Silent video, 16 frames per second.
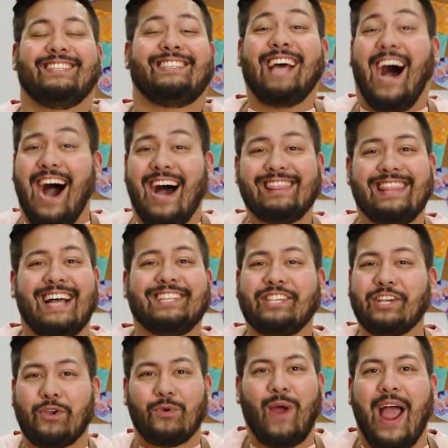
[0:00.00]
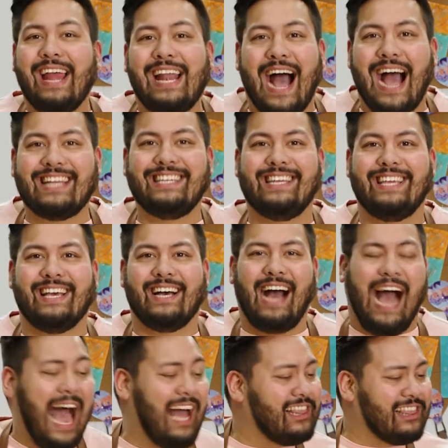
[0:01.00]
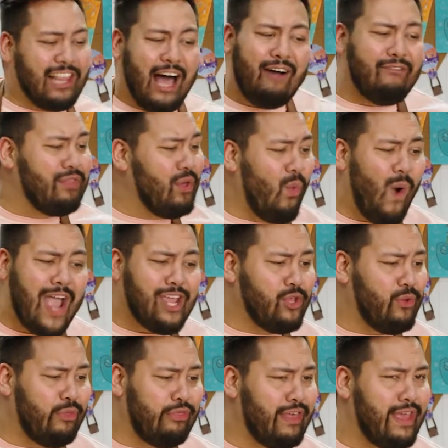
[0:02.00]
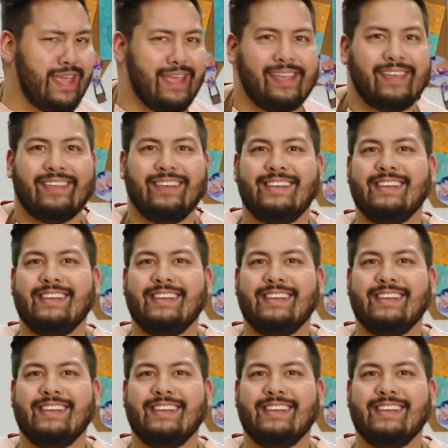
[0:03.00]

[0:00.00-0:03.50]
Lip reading: Dot, that's a great idea. I love the way you think.